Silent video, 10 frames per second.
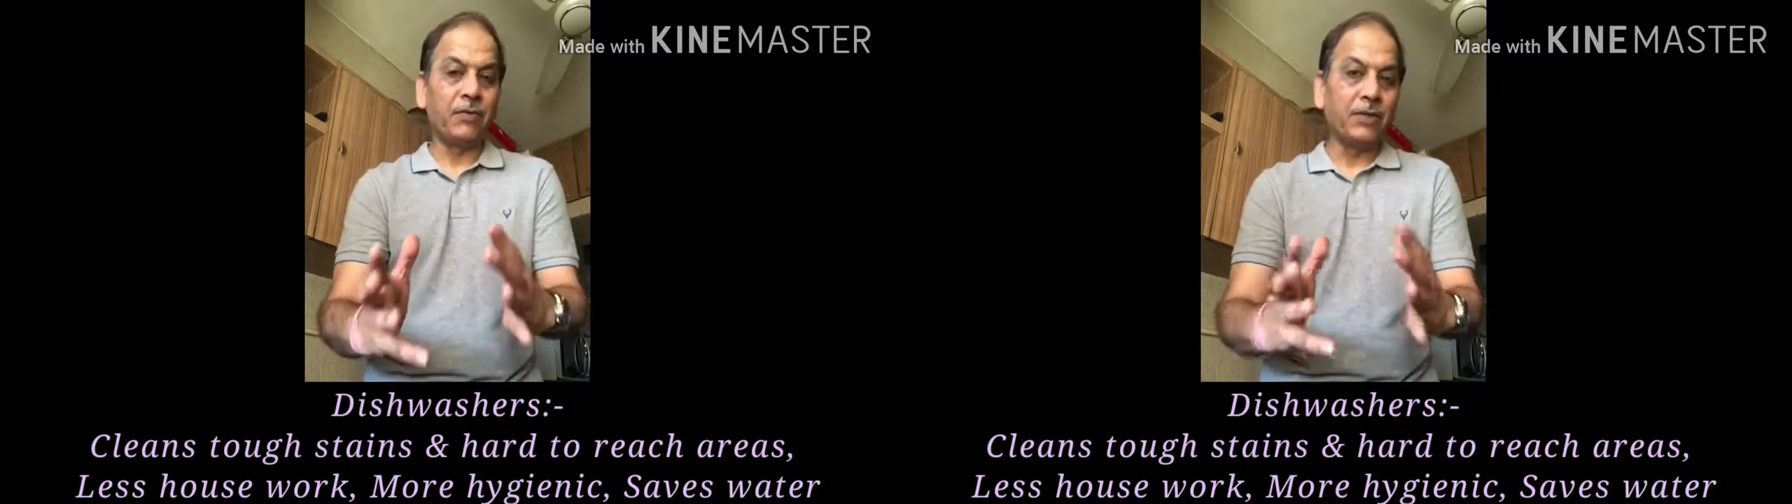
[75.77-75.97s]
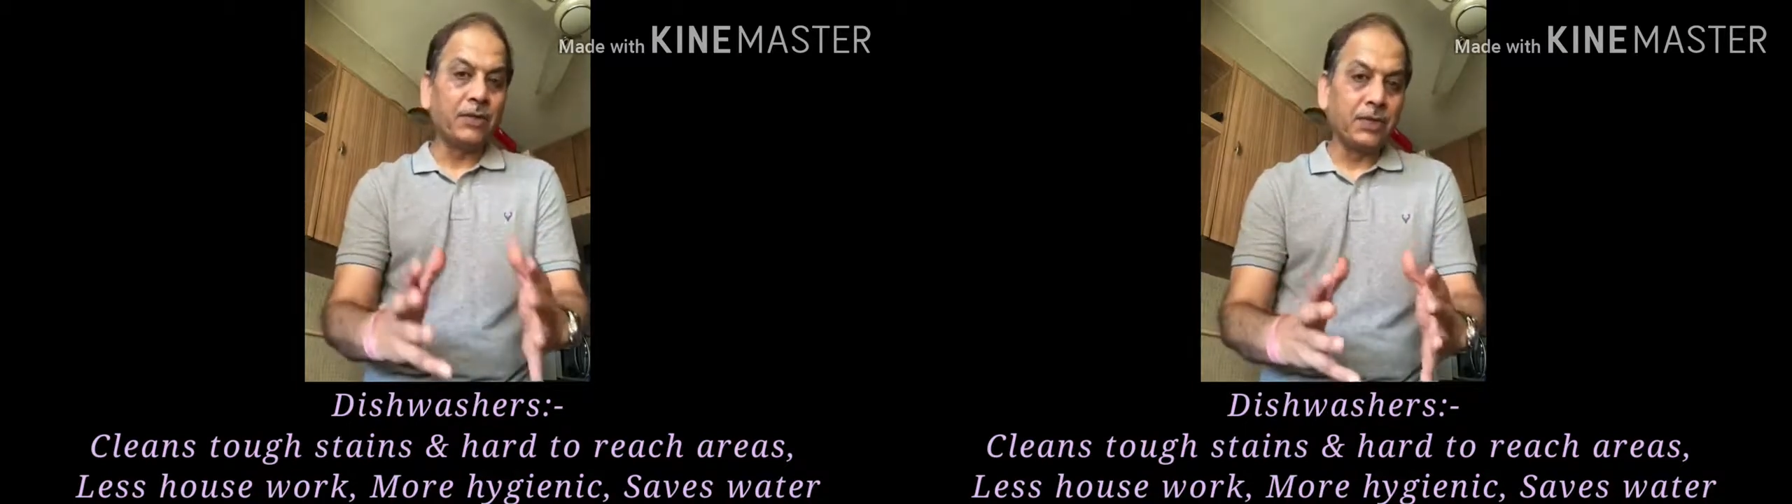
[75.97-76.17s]

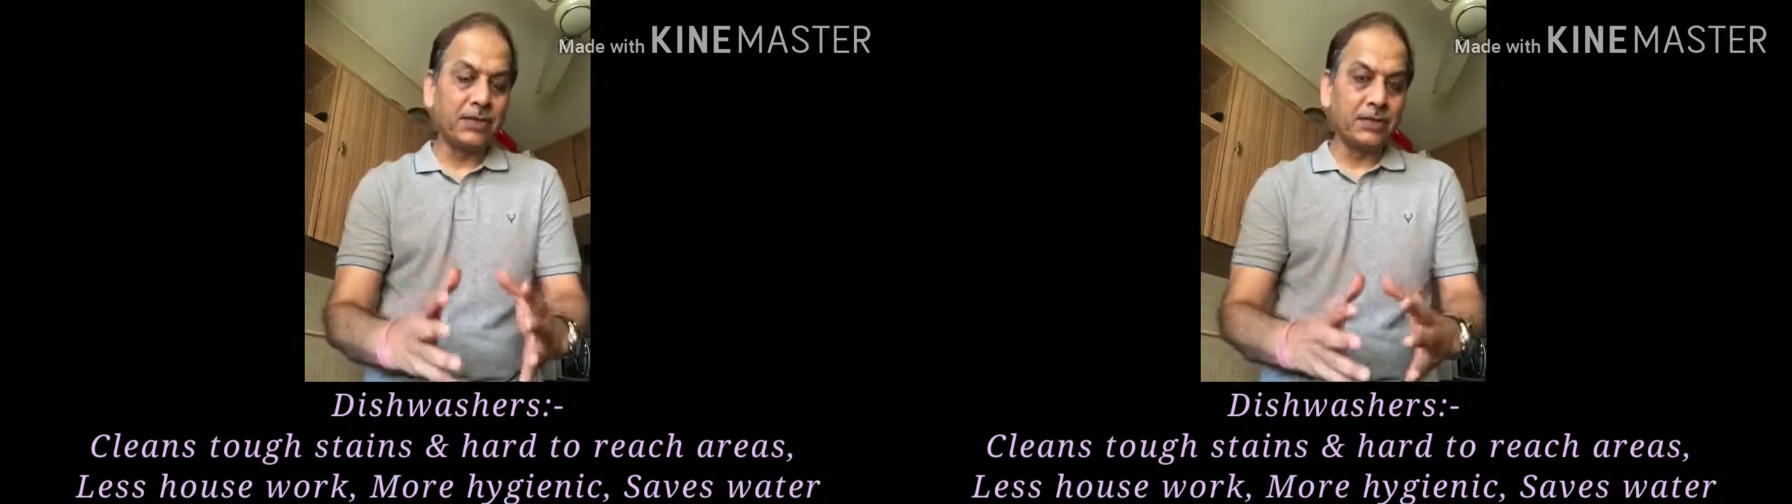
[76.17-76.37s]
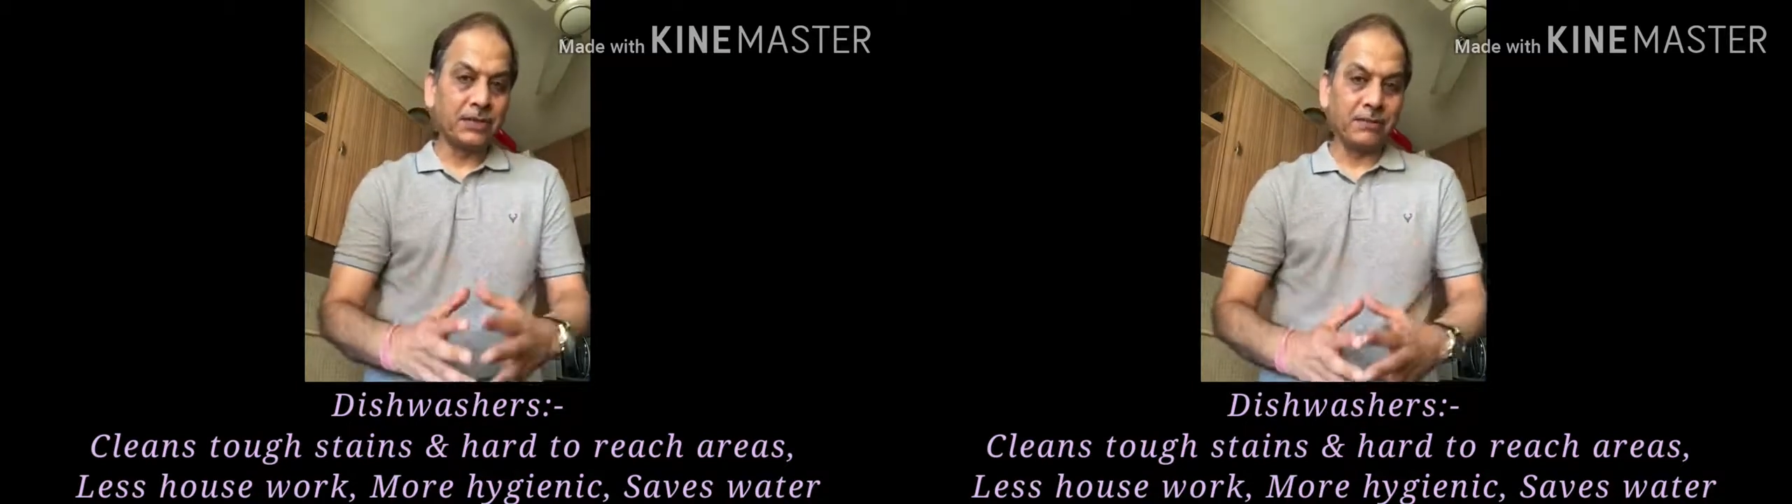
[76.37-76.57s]
where the
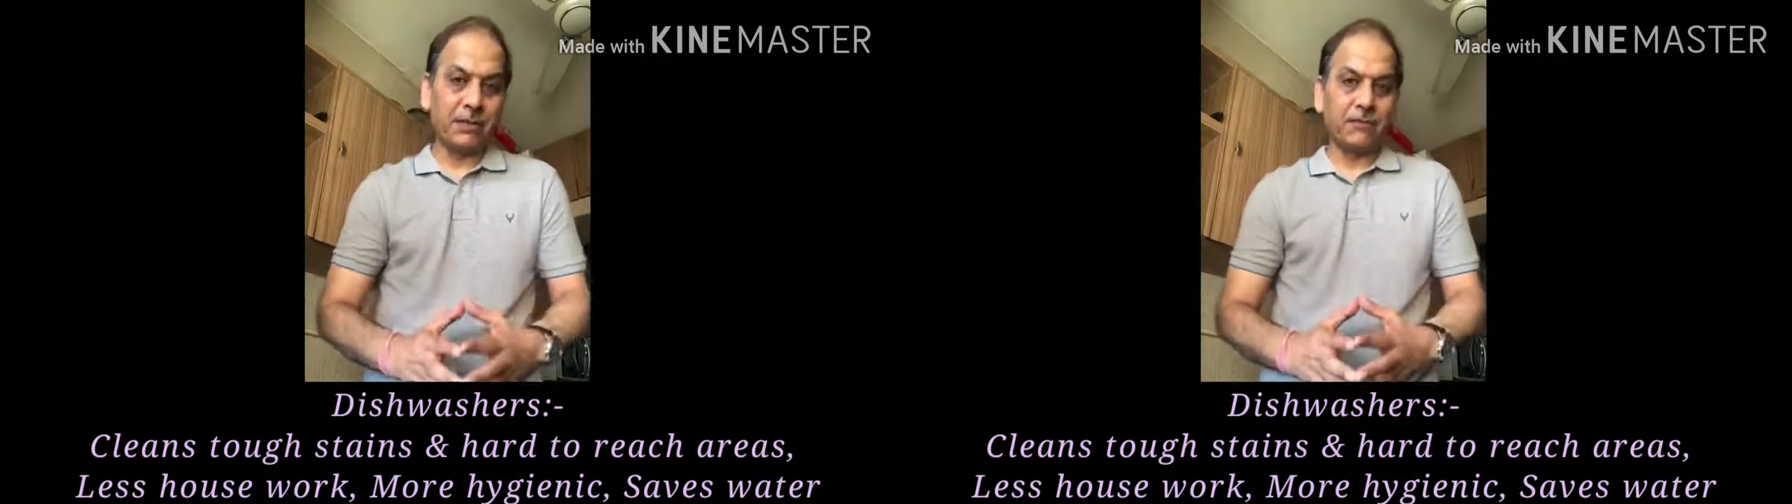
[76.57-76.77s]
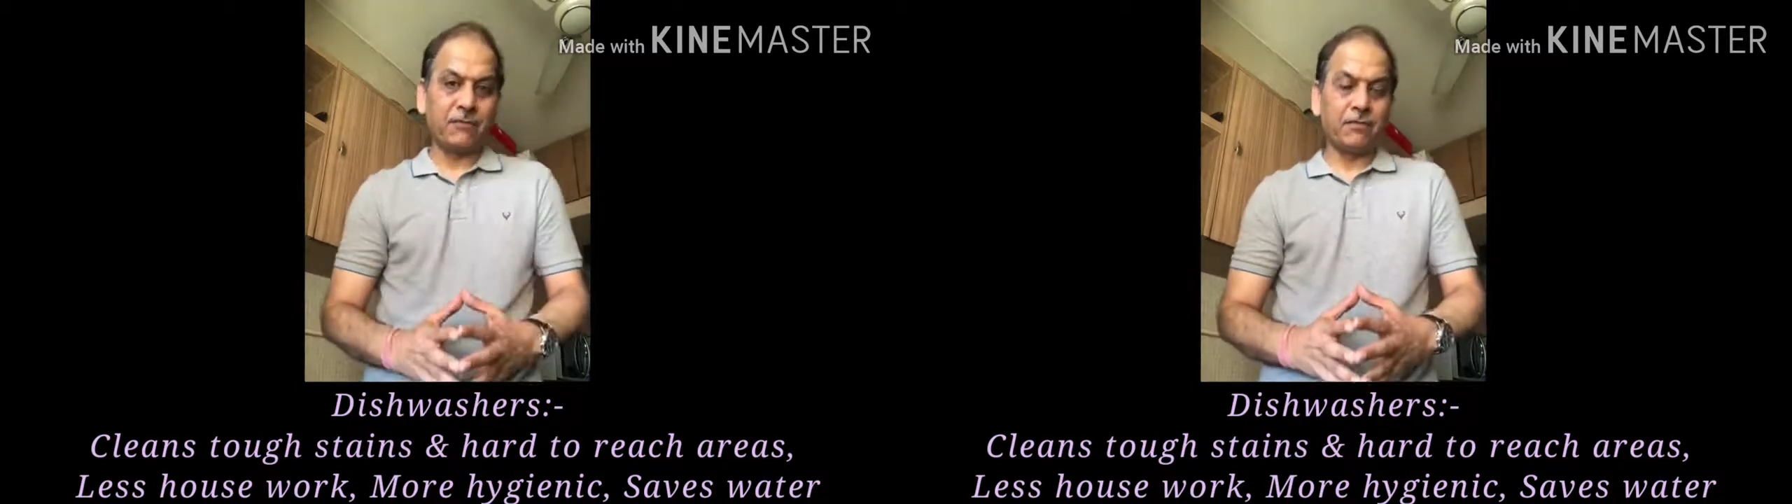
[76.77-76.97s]
utensils are
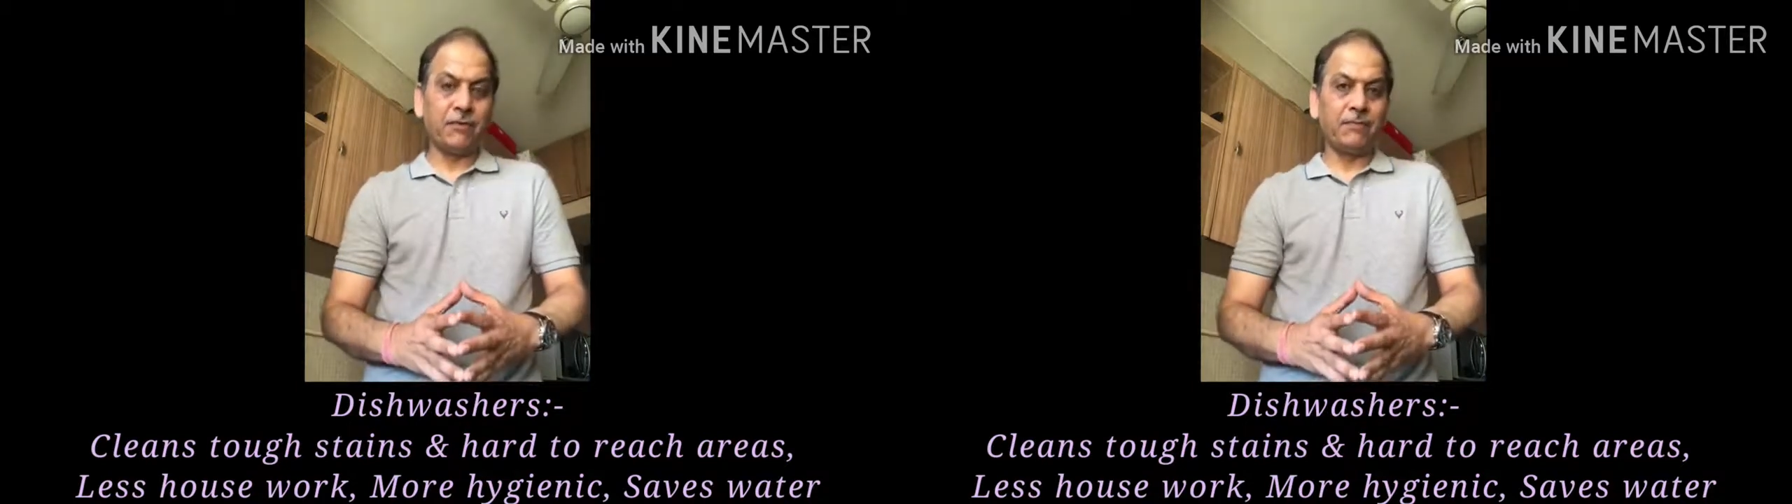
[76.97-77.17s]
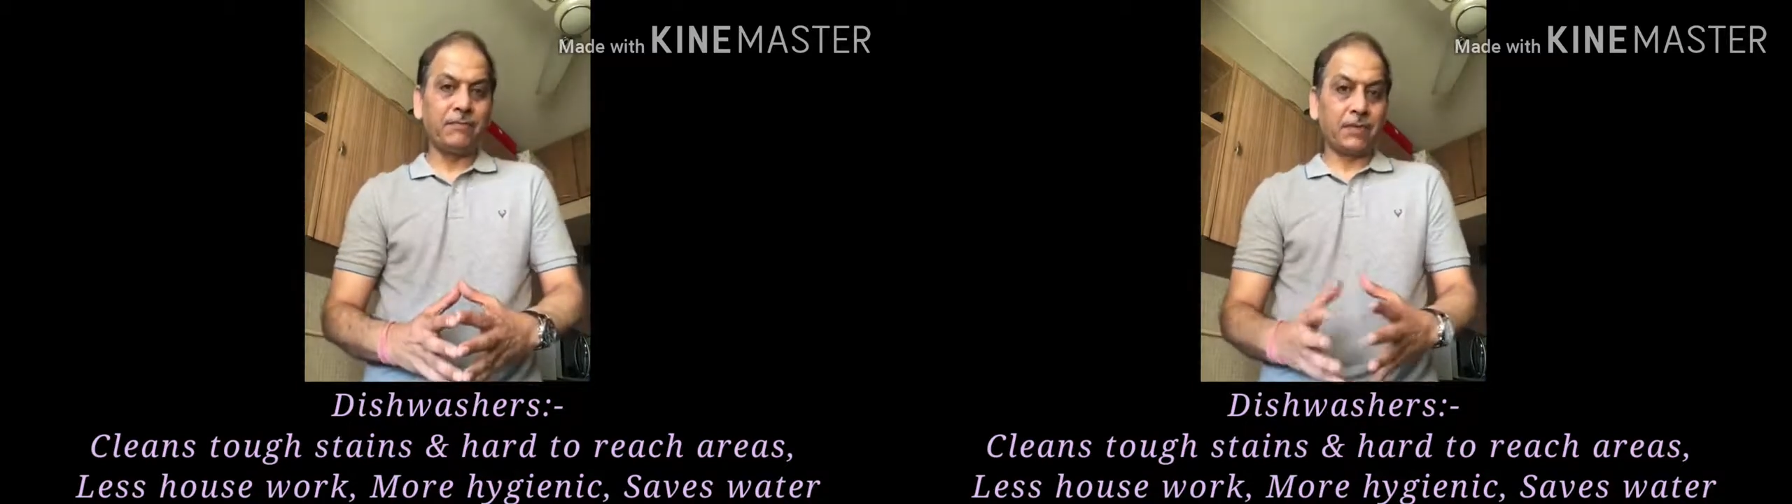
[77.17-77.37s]
made from?